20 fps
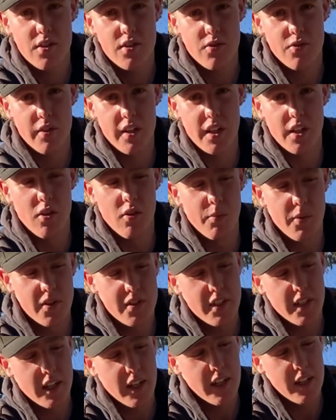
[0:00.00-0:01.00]
treating it
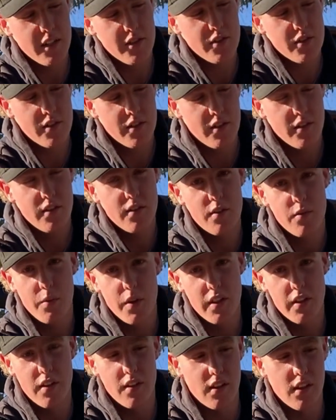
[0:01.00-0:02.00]
almost like a hinge
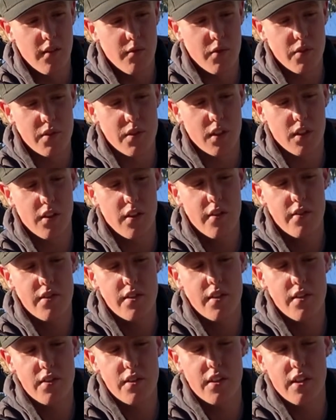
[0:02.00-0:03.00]
whether your glove wants to close.
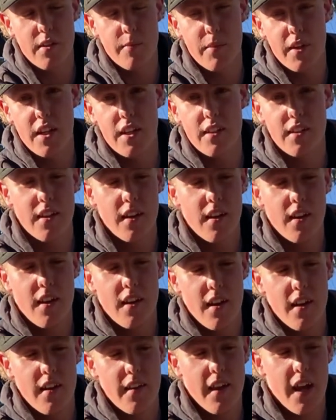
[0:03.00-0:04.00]
You're just going to bend
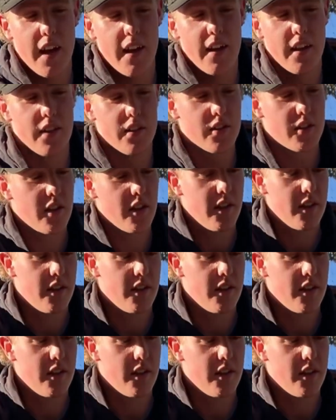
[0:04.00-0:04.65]
that hinge.